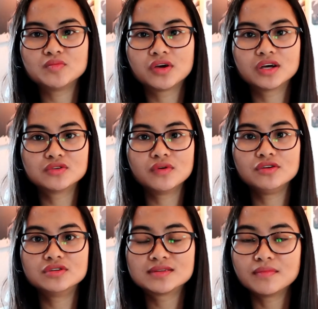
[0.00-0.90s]
because when
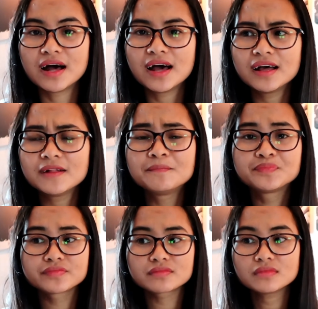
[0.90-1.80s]
you smile,
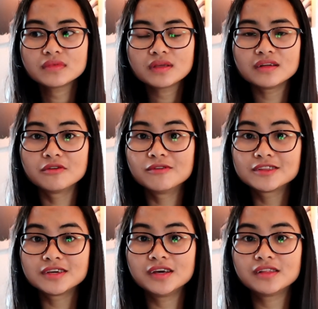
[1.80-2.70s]
they will
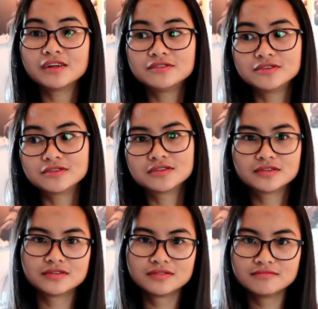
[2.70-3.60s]
think that you're